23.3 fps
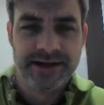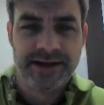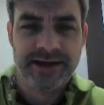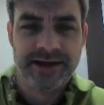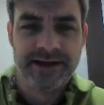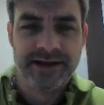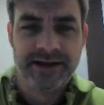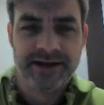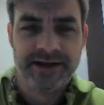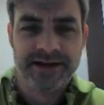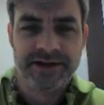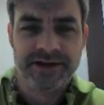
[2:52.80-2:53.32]

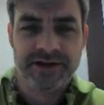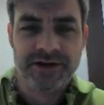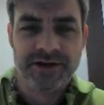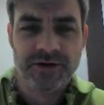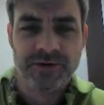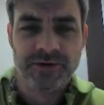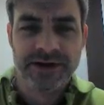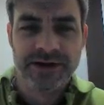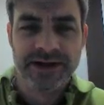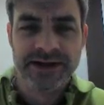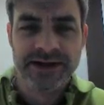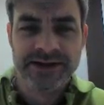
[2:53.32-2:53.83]
And I can
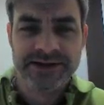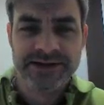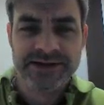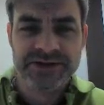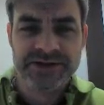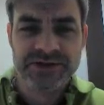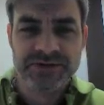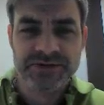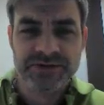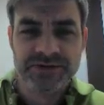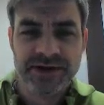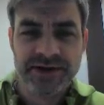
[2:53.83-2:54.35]
go
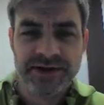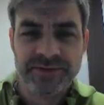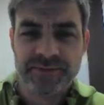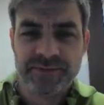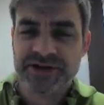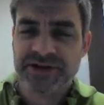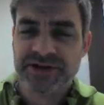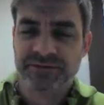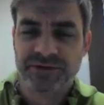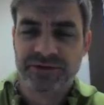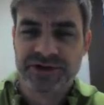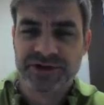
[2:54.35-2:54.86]
into a
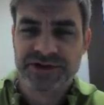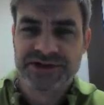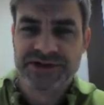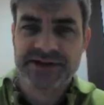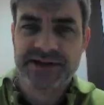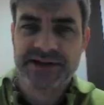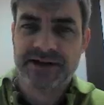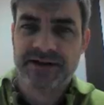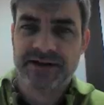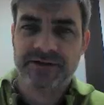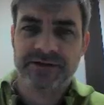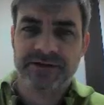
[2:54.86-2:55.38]
particular
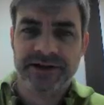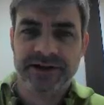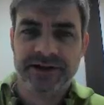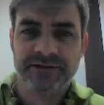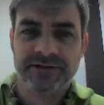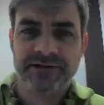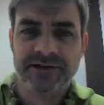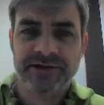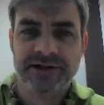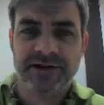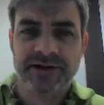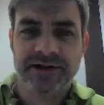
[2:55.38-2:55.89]
cell and
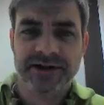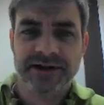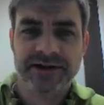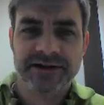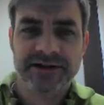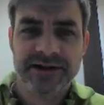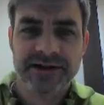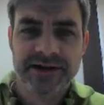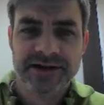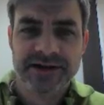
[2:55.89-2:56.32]
click on it